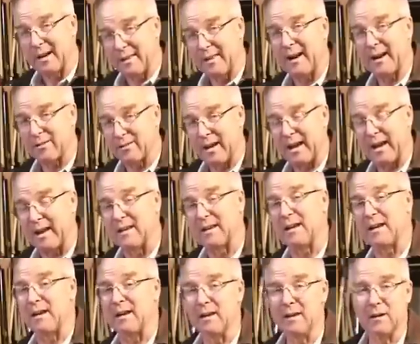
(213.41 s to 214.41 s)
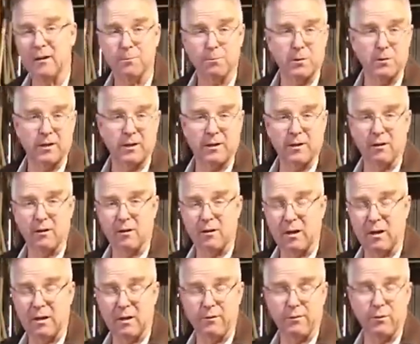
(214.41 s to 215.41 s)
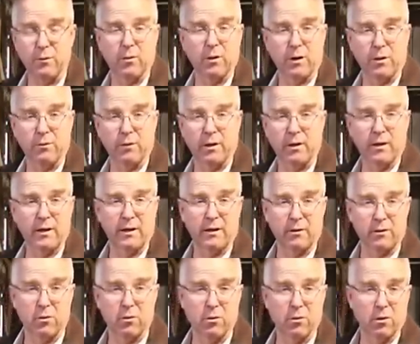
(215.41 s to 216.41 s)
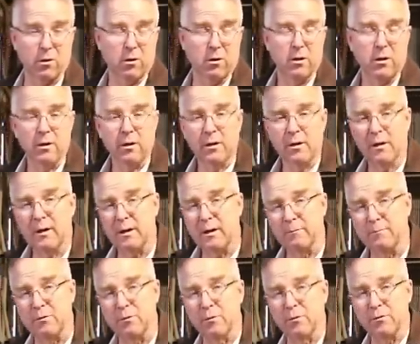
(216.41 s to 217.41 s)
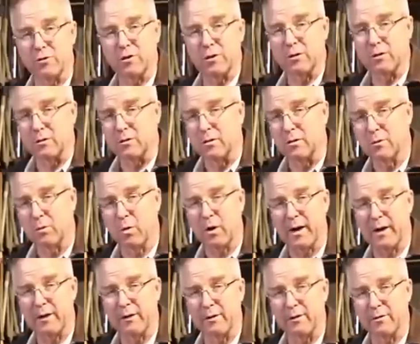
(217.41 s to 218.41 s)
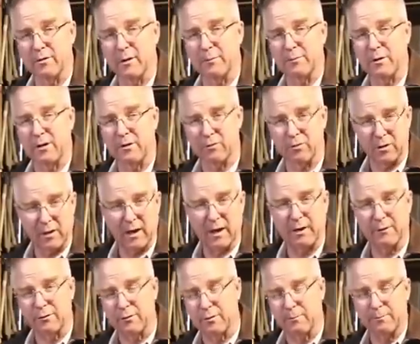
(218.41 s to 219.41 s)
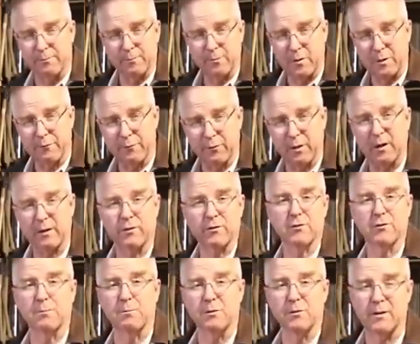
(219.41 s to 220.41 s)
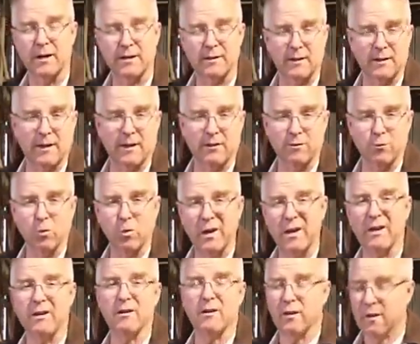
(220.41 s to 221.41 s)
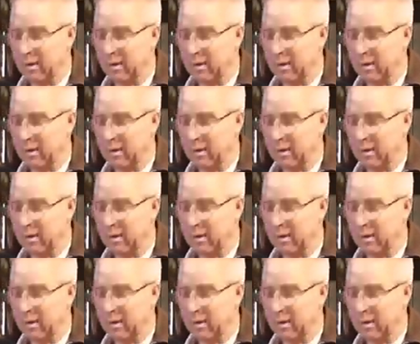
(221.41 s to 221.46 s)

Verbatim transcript: Now that's handy, particularly if you want to run an intercore dual shield wire or something, so you have some flux to protect against wind.